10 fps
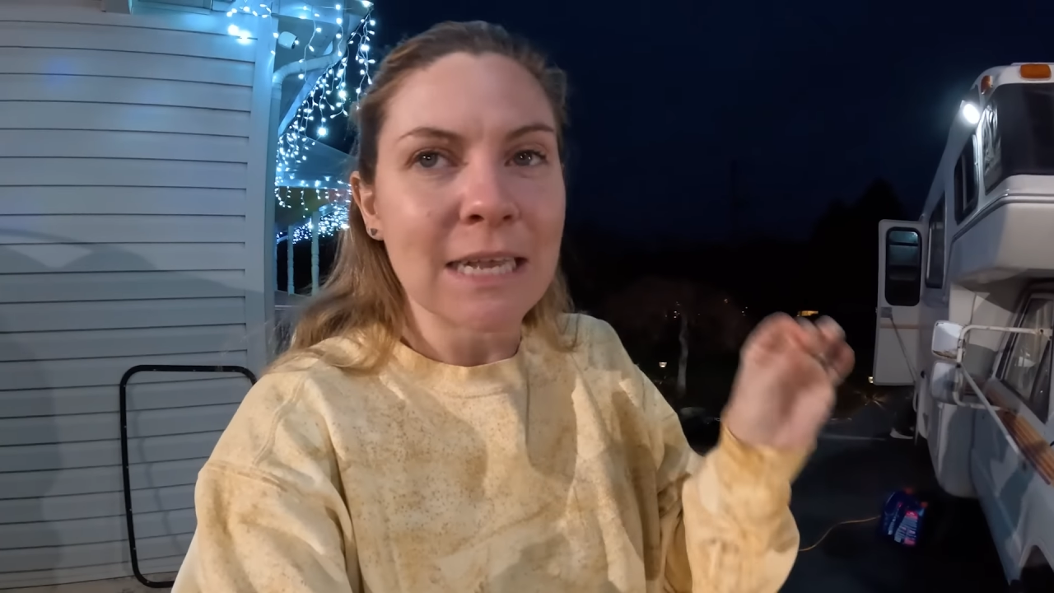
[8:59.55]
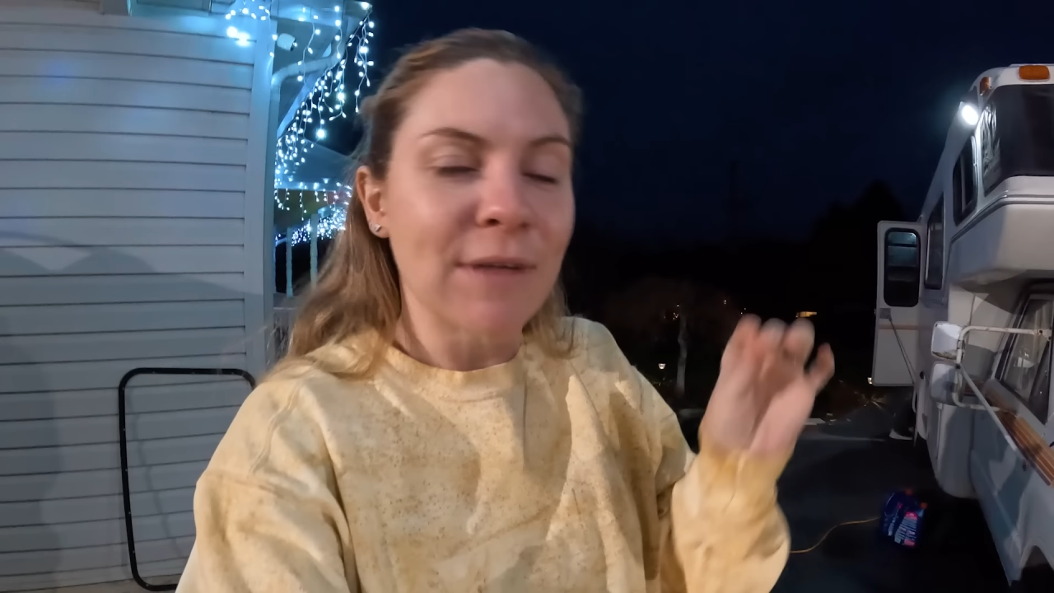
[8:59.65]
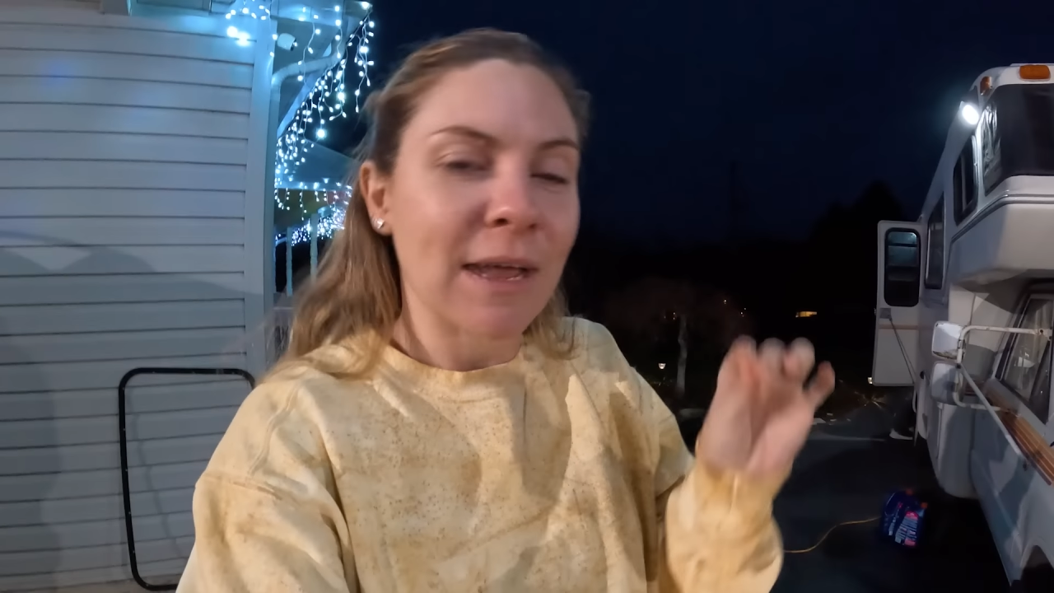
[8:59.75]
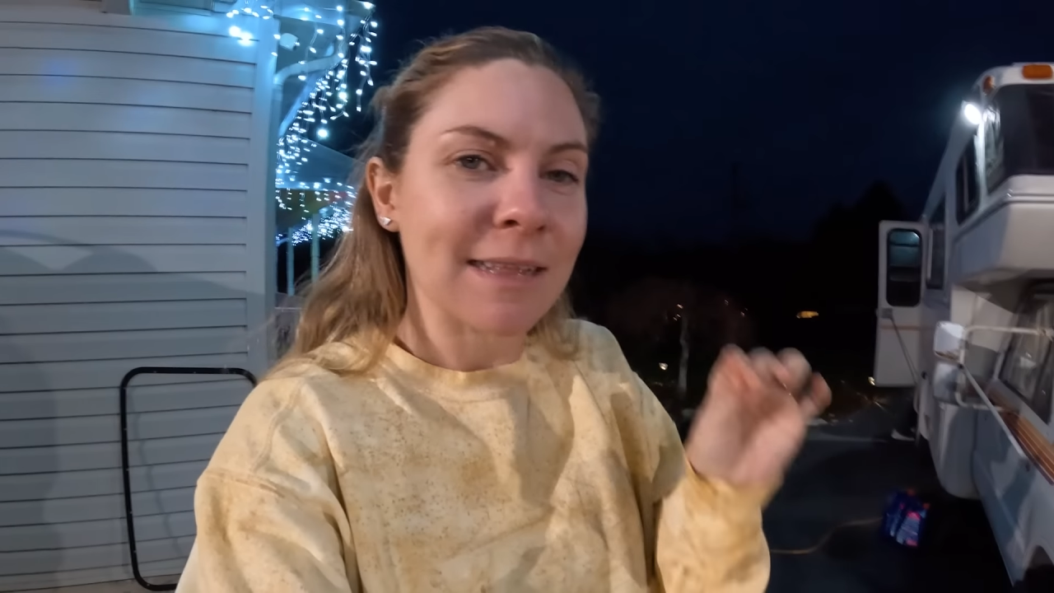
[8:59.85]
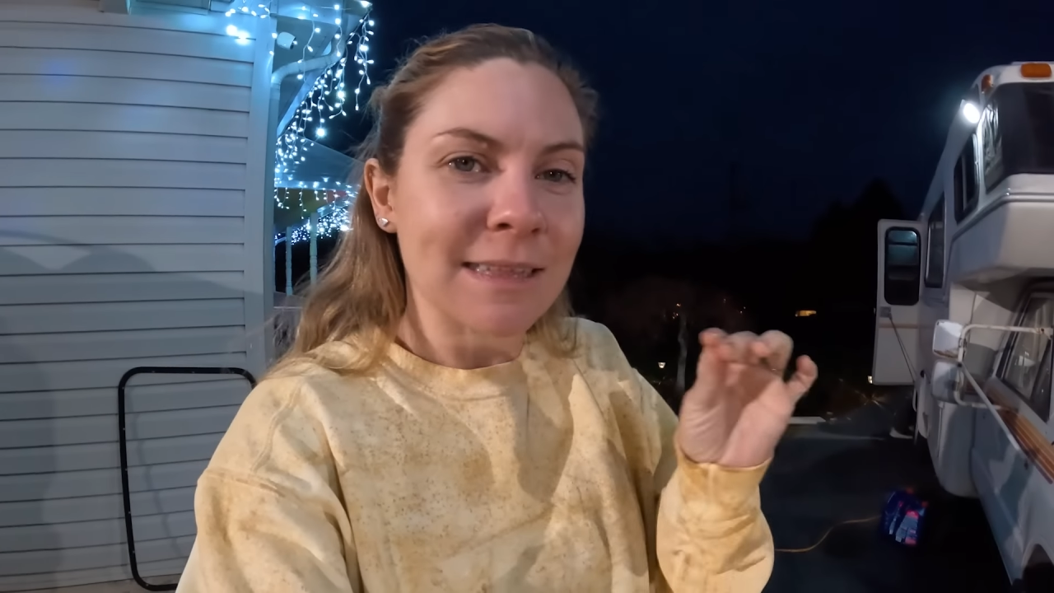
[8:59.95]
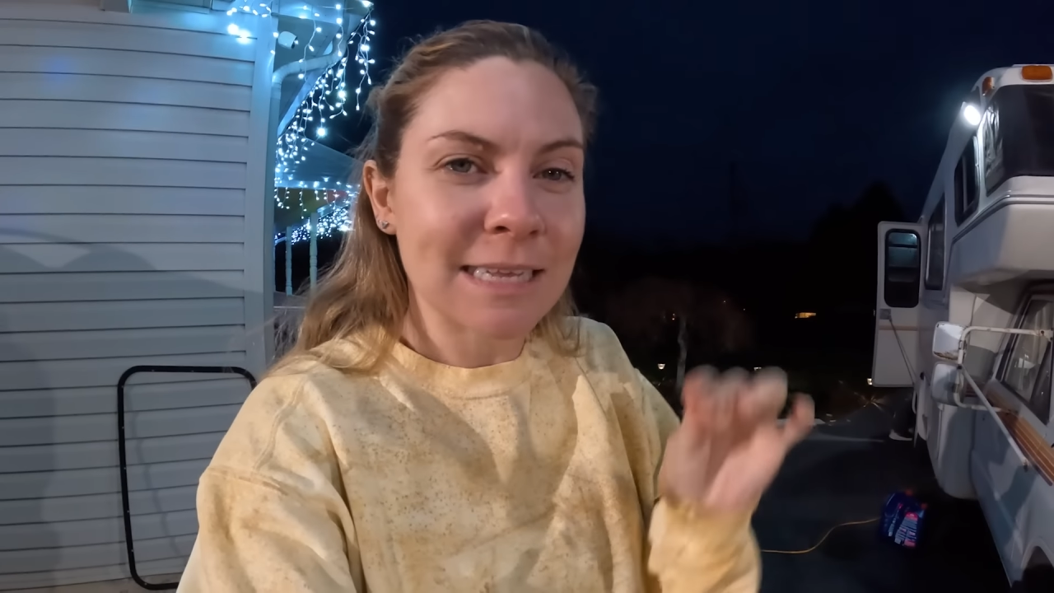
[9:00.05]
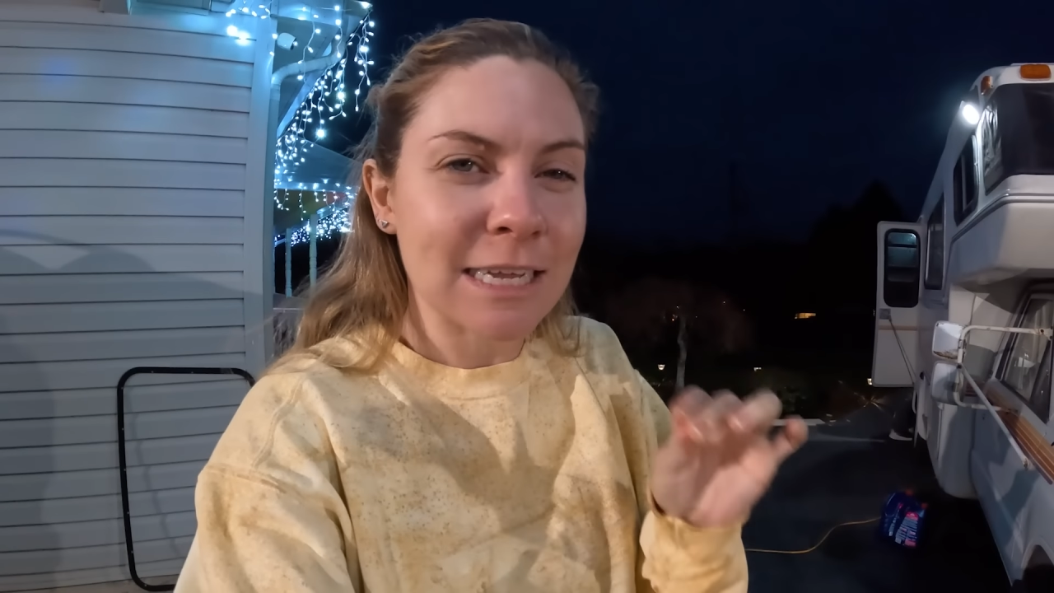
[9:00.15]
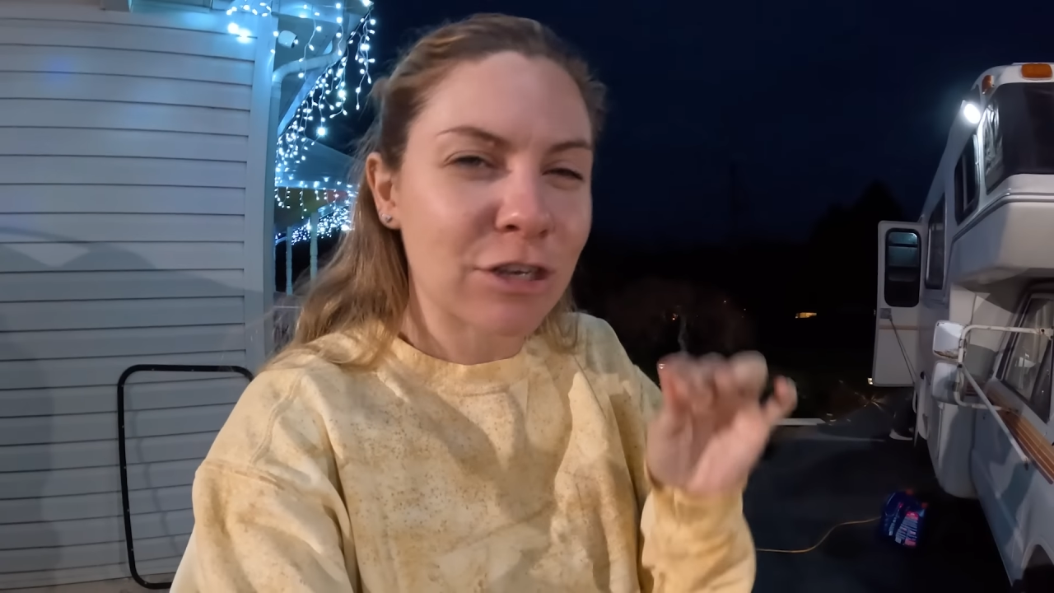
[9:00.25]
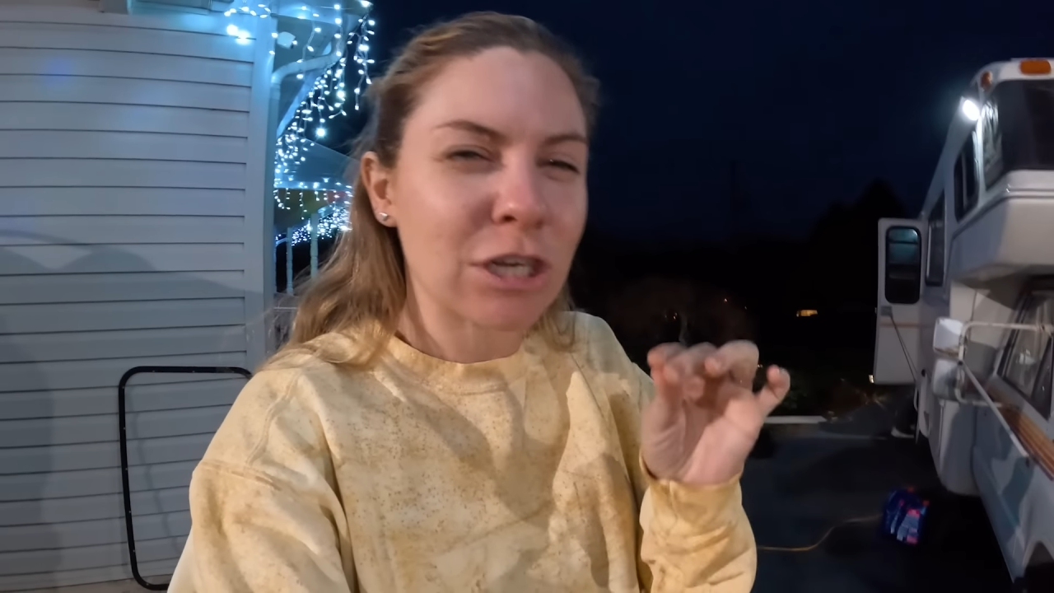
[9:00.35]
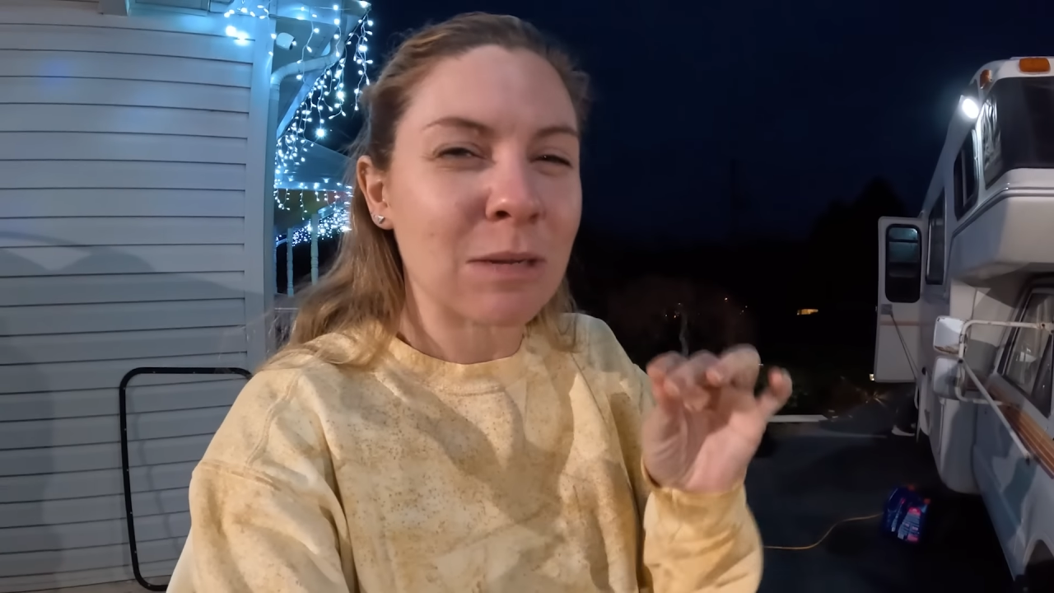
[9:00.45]
of getting this
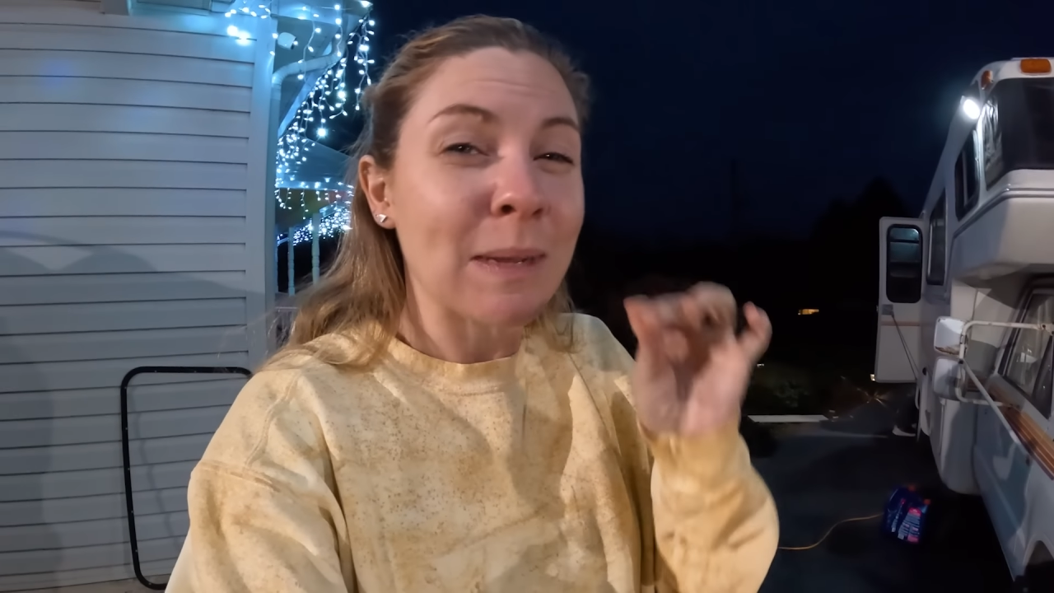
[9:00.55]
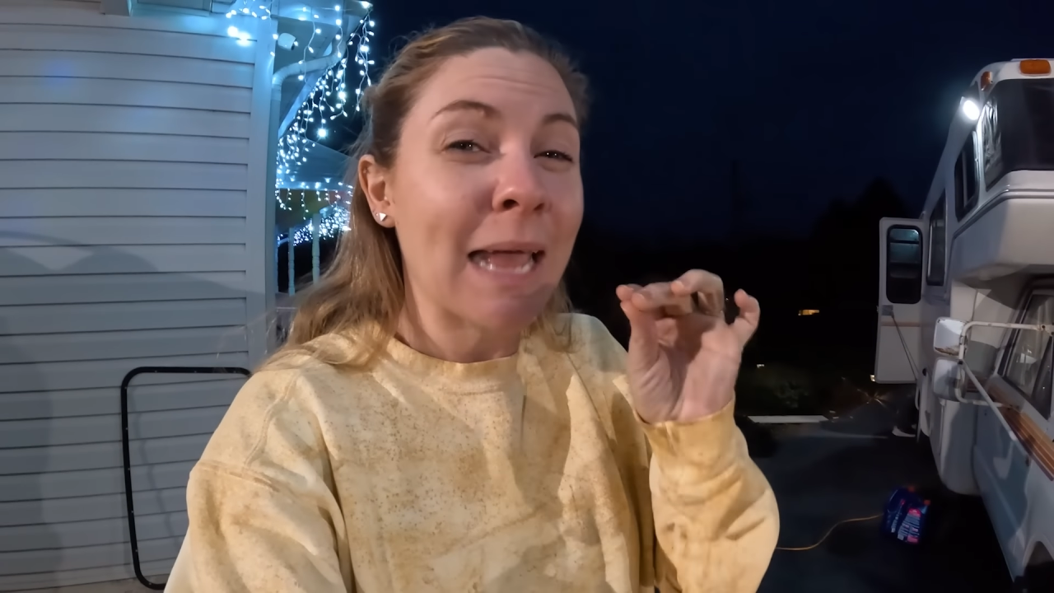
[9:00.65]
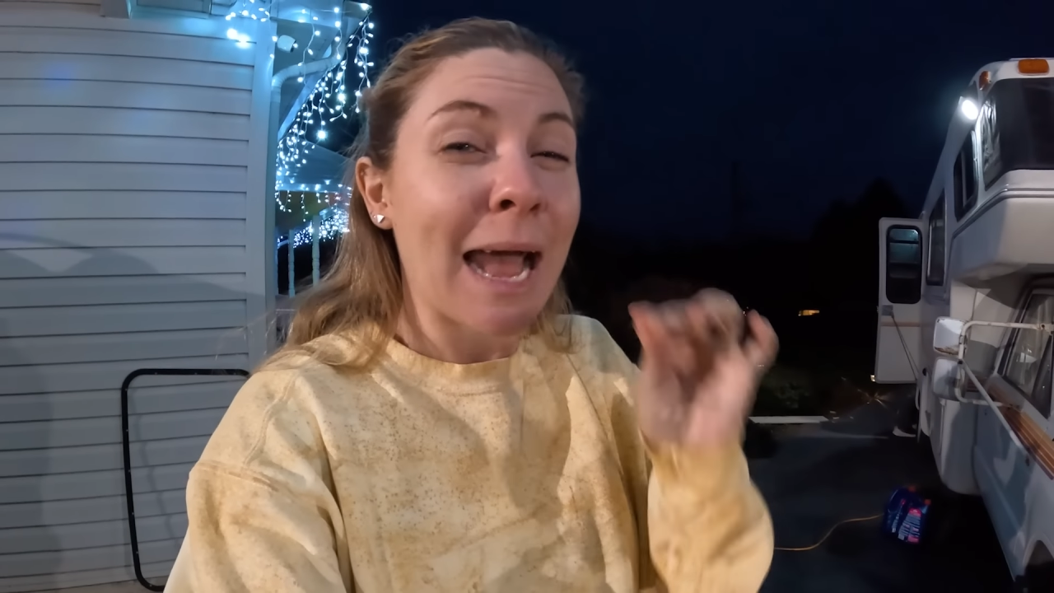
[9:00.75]
kitchen to be